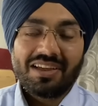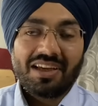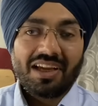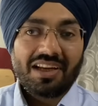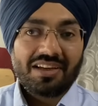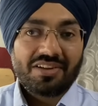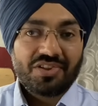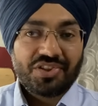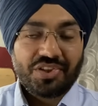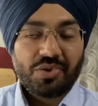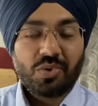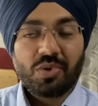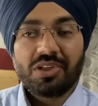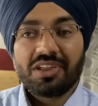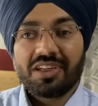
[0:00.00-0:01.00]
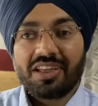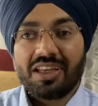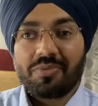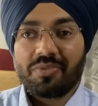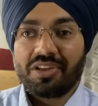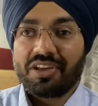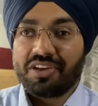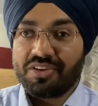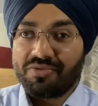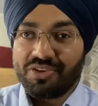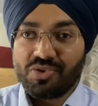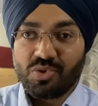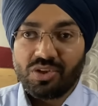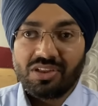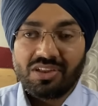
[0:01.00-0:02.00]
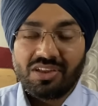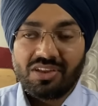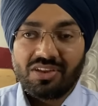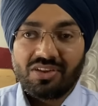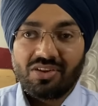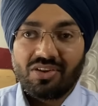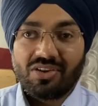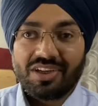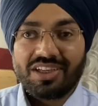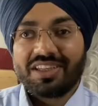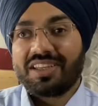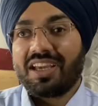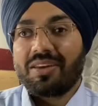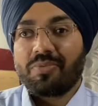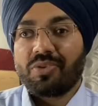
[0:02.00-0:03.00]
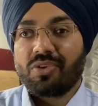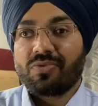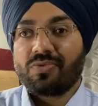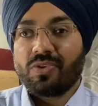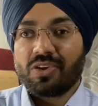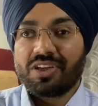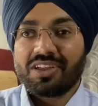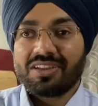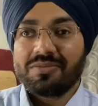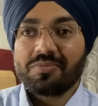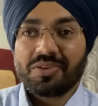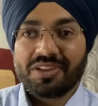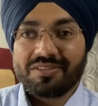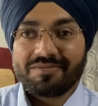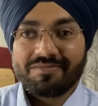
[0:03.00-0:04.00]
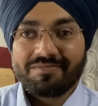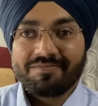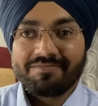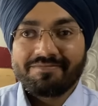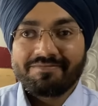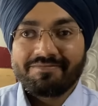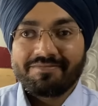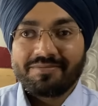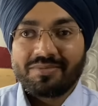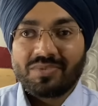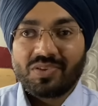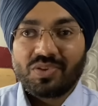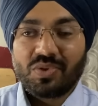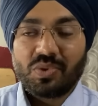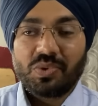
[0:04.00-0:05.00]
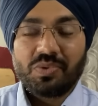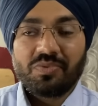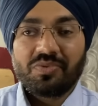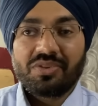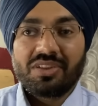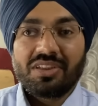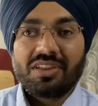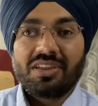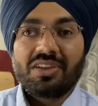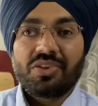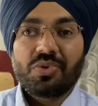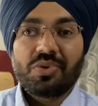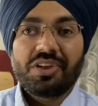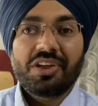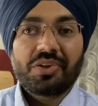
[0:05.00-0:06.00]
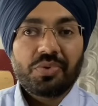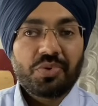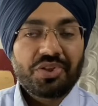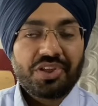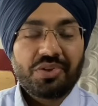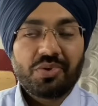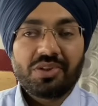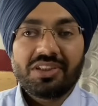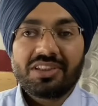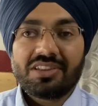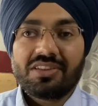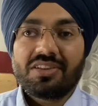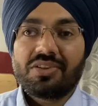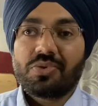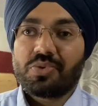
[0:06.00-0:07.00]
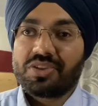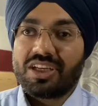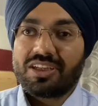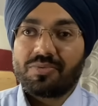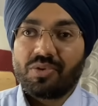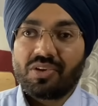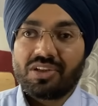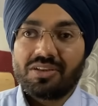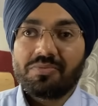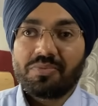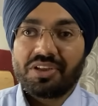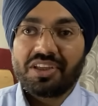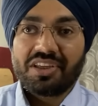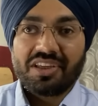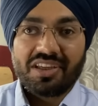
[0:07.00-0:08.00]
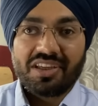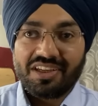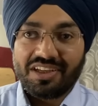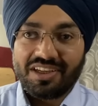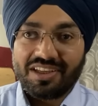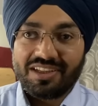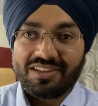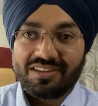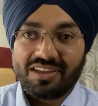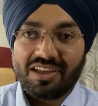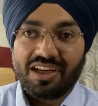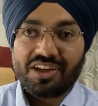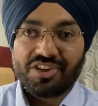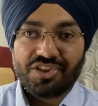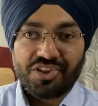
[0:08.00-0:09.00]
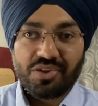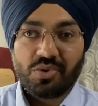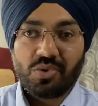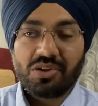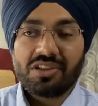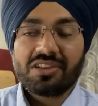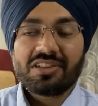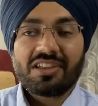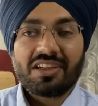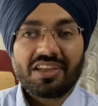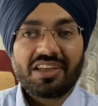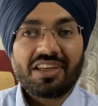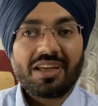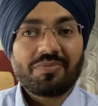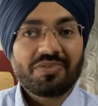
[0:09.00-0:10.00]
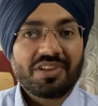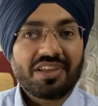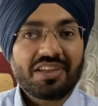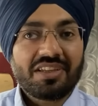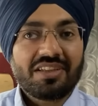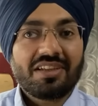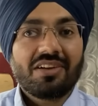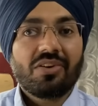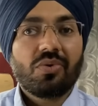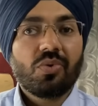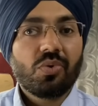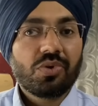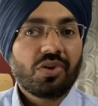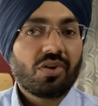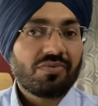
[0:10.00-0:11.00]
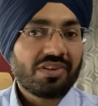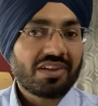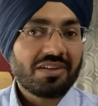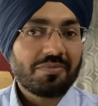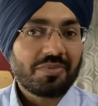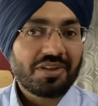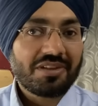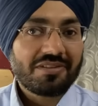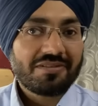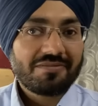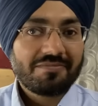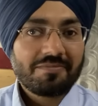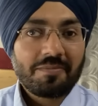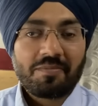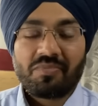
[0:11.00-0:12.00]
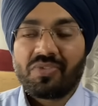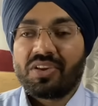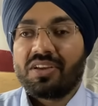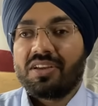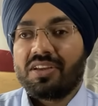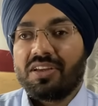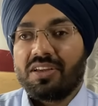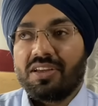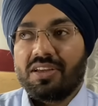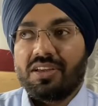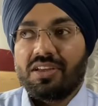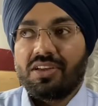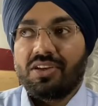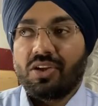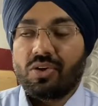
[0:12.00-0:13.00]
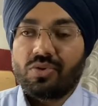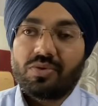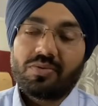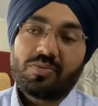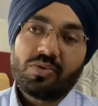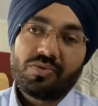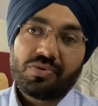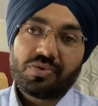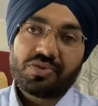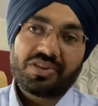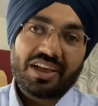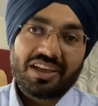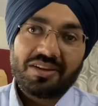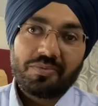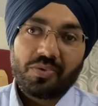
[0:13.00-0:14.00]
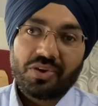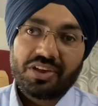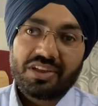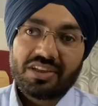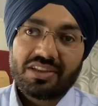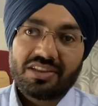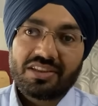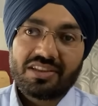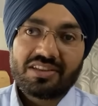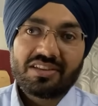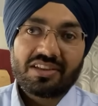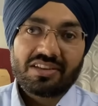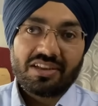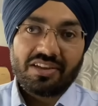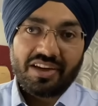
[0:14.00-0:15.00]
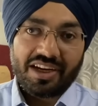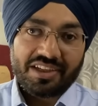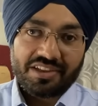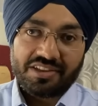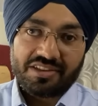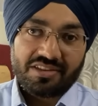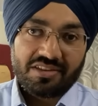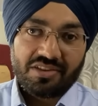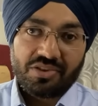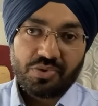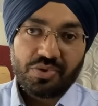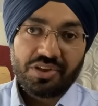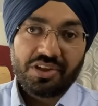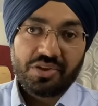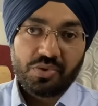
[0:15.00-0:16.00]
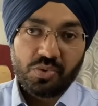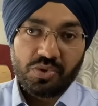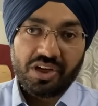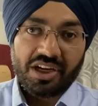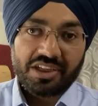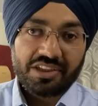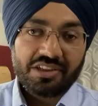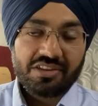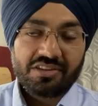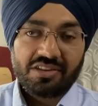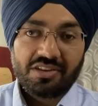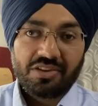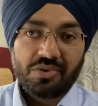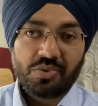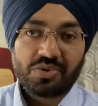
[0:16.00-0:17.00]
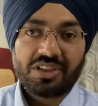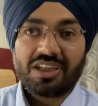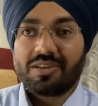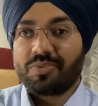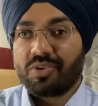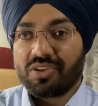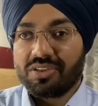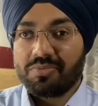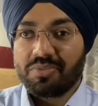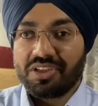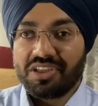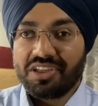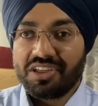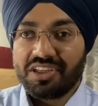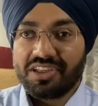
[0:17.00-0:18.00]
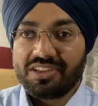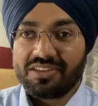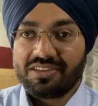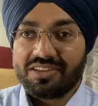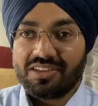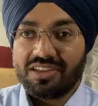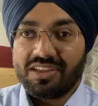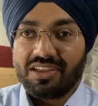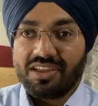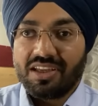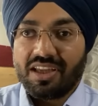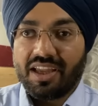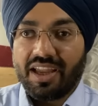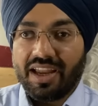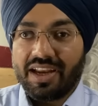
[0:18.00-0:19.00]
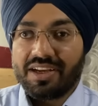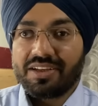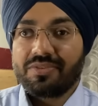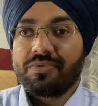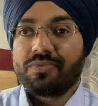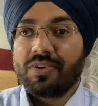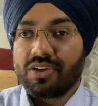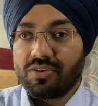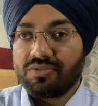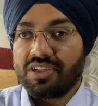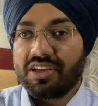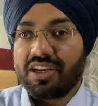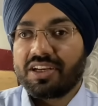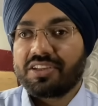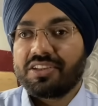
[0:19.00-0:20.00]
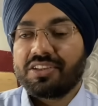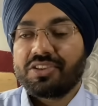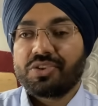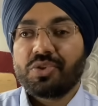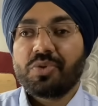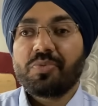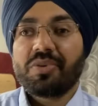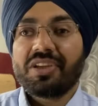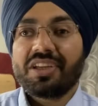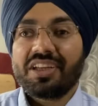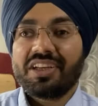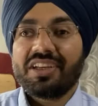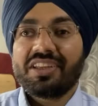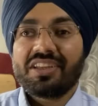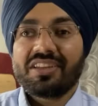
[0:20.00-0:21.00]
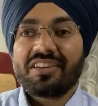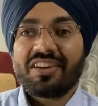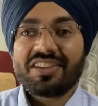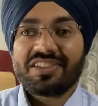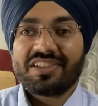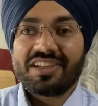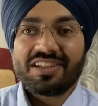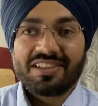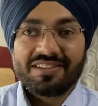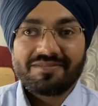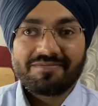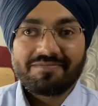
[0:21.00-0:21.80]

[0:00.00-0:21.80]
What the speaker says: And shareholder can be an individual or it can be a foreign company. So you need 2 shareholders to set up your company India, and shareholders, again I'm saying, owner of the company. Now move to the second point. These are the directors. You need 2 directors to set up your company in India, and one of the directors should be Indian resident.